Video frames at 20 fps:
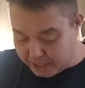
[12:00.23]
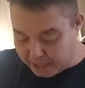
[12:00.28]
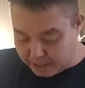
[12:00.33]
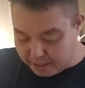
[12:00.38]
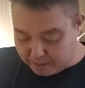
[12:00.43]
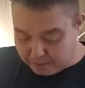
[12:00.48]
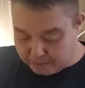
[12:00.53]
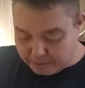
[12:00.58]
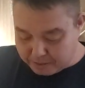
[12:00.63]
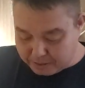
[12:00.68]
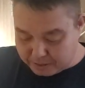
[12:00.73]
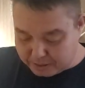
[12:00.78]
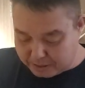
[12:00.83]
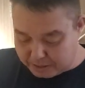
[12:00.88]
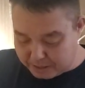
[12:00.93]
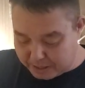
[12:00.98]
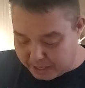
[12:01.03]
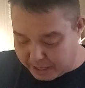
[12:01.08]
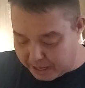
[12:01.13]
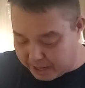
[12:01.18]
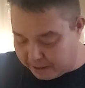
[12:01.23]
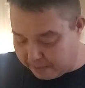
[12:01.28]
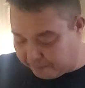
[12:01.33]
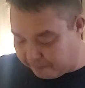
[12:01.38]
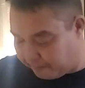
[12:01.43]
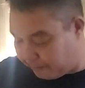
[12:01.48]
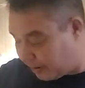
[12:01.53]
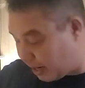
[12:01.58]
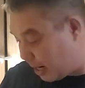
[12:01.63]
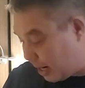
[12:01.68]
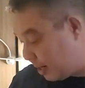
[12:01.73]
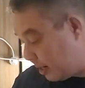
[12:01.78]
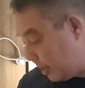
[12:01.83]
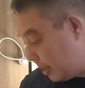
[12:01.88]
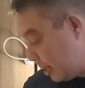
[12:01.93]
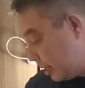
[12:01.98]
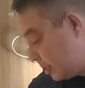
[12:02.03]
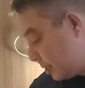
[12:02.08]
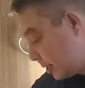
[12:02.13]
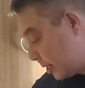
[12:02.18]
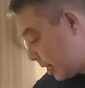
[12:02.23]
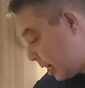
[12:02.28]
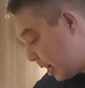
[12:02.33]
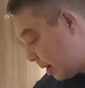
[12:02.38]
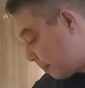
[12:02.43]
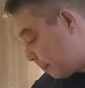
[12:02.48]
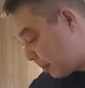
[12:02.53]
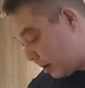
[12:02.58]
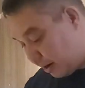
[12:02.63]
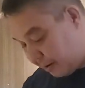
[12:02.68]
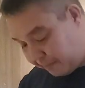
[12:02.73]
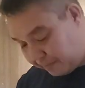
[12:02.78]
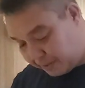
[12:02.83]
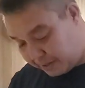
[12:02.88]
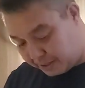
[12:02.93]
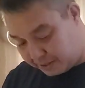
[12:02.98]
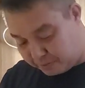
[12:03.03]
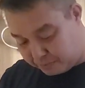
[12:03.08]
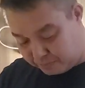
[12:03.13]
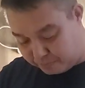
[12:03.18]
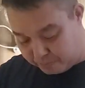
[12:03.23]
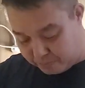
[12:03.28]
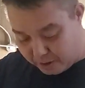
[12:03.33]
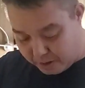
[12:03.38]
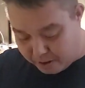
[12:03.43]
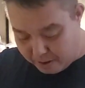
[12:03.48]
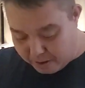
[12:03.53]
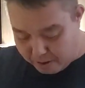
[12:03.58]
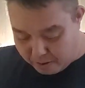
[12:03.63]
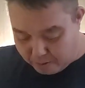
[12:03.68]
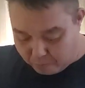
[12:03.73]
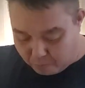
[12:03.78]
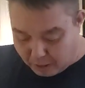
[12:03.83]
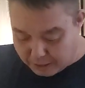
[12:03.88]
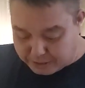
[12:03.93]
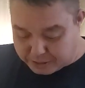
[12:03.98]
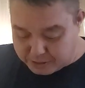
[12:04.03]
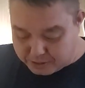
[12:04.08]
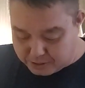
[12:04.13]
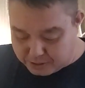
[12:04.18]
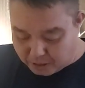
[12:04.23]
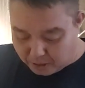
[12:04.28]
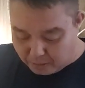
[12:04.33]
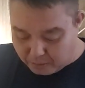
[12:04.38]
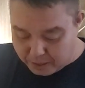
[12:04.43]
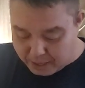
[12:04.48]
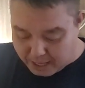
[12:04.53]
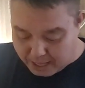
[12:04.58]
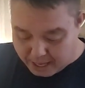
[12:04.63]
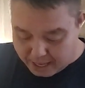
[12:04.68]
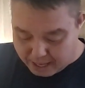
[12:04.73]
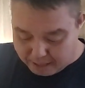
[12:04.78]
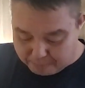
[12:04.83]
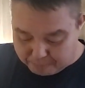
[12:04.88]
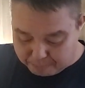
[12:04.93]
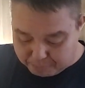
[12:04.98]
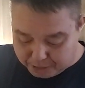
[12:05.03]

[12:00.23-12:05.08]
taking Woodson. And finally, to cap off this, what's going on?